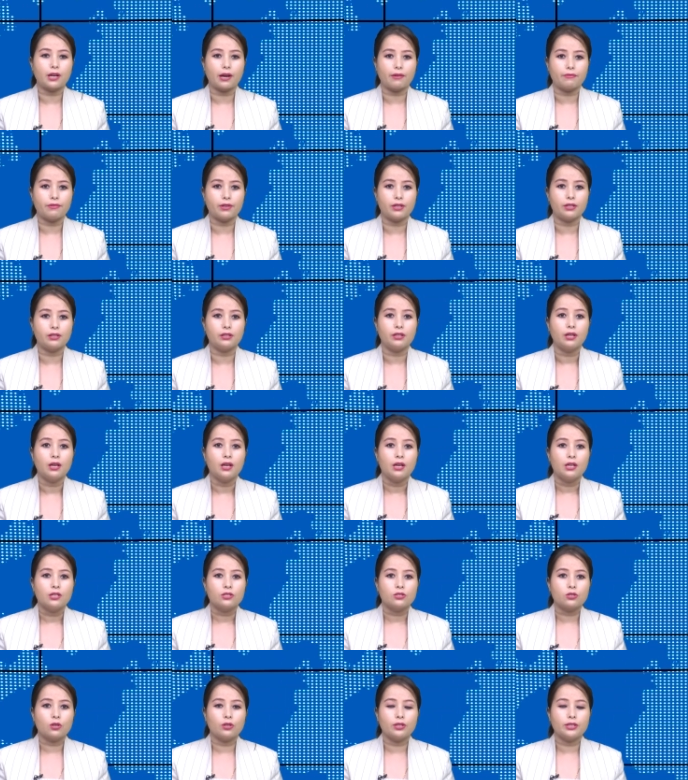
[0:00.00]
Tribal
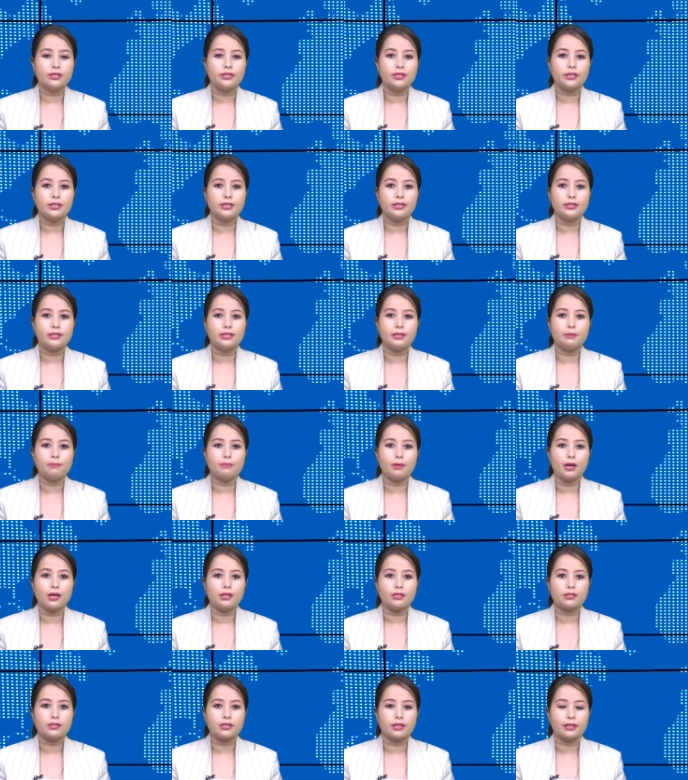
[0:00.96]
Solidarity
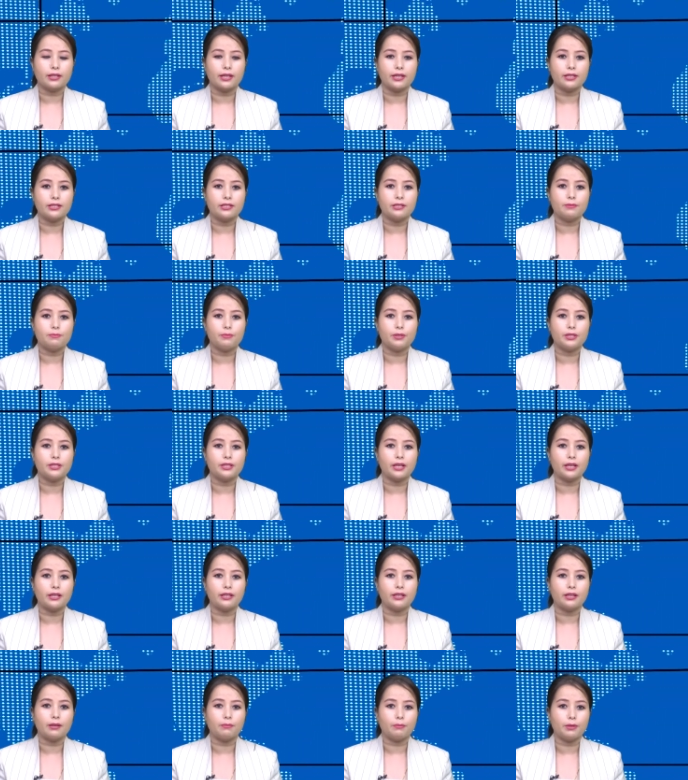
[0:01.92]
March against
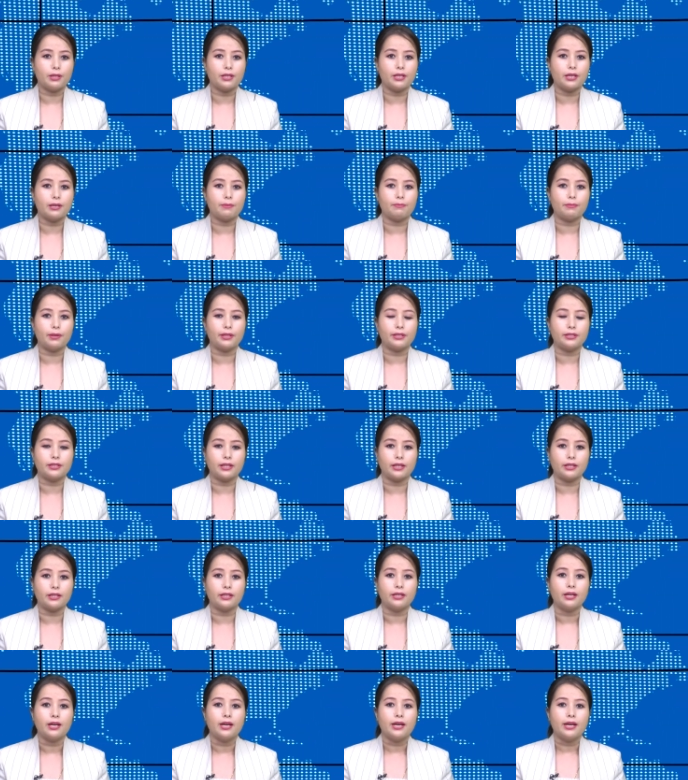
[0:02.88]
Mitai Amadi
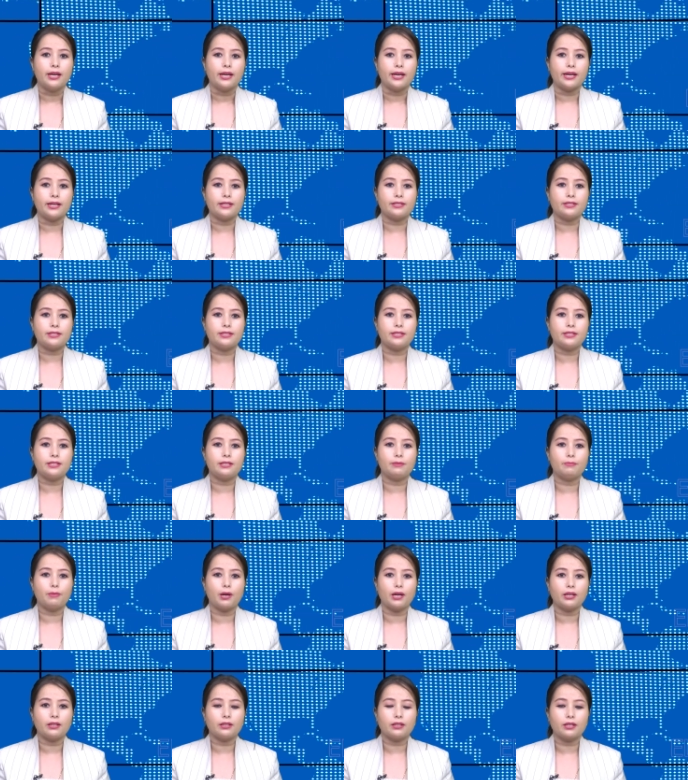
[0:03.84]
Maitai S T
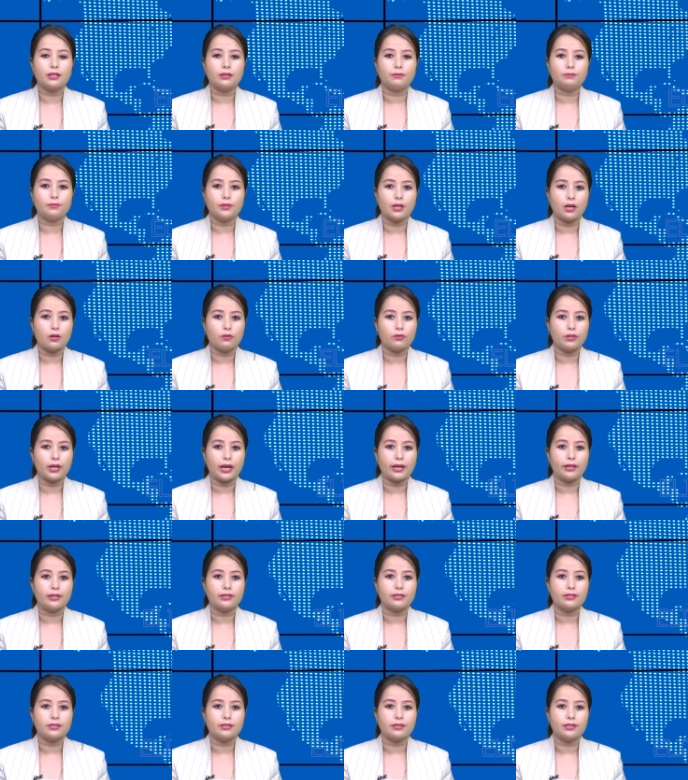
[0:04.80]
Demand Come Now
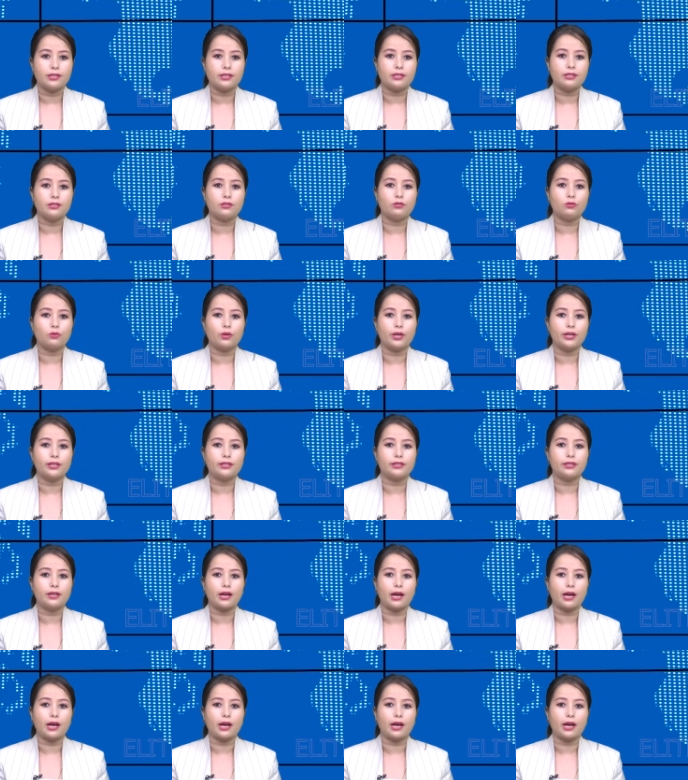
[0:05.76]
Let Us Reason Together